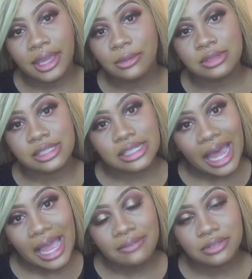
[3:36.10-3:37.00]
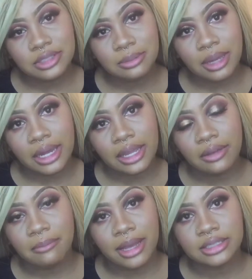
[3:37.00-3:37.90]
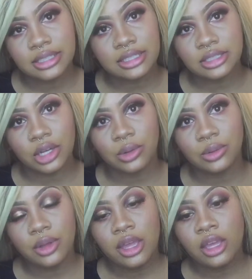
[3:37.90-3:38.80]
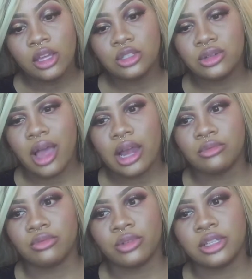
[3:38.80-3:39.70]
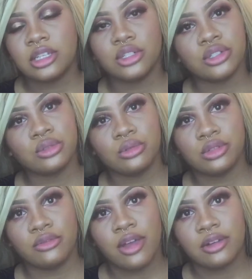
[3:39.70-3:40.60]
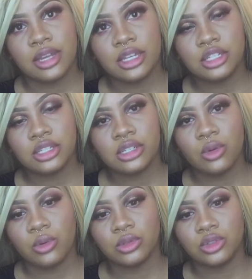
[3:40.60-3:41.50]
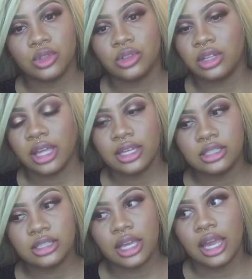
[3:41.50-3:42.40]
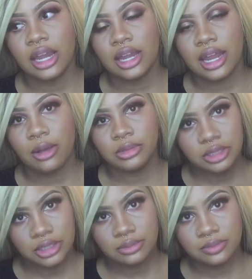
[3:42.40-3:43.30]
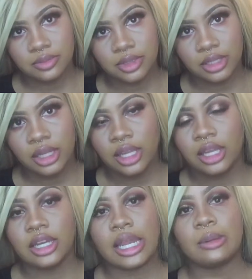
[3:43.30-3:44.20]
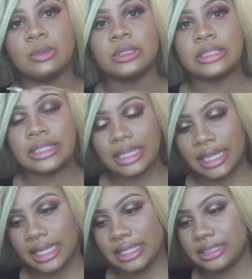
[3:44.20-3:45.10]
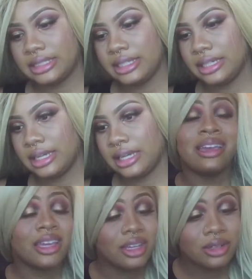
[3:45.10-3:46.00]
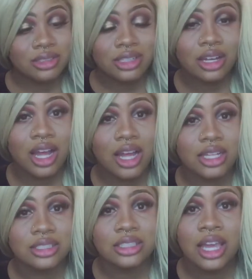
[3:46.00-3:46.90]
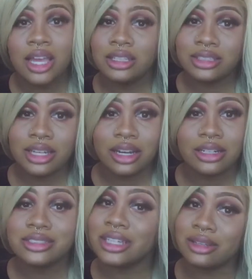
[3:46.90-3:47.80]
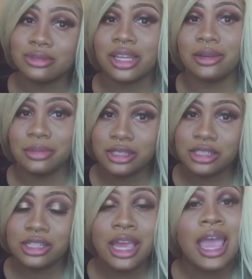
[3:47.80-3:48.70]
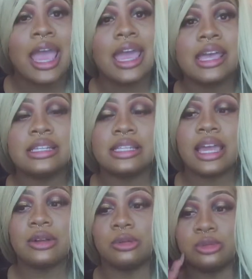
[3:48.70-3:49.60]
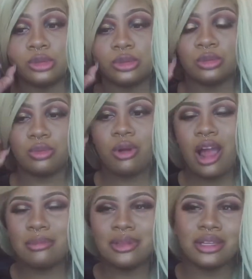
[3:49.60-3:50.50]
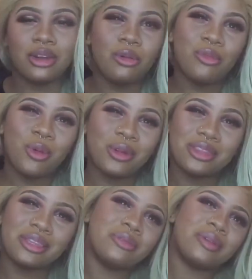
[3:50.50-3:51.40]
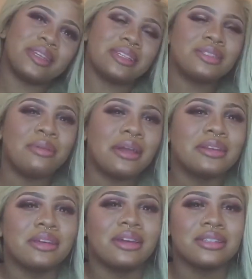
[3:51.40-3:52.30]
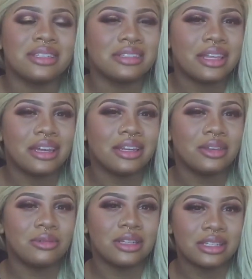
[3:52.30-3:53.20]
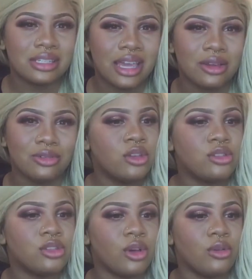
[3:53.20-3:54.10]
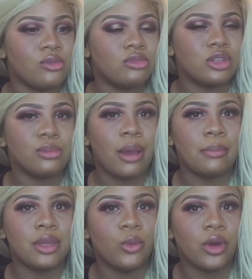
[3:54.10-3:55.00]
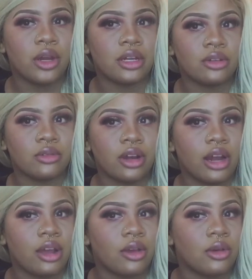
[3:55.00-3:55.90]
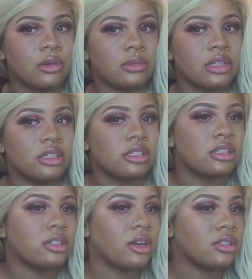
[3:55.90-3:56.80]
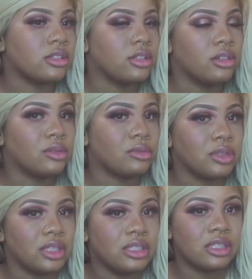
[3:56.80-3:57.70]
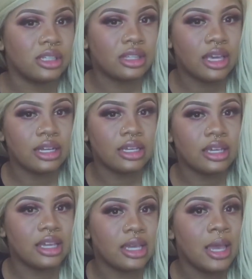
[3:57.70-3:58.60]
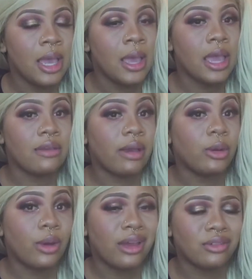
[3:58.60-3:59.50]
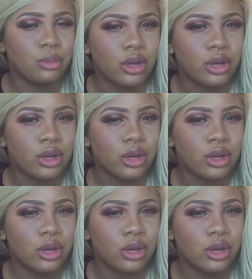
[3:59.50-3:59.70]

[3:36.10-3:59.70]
It was not for somebody of my skin tone. So I really just threw some foundation onto the lace, and that was it. That was it. Getting on to the cons, this hair tangles like a bitch. It tangles probably no more than you would expect a synthetic unit to tangle. So just by me wearing it around, it starts to look really synthetic-y if I don't have a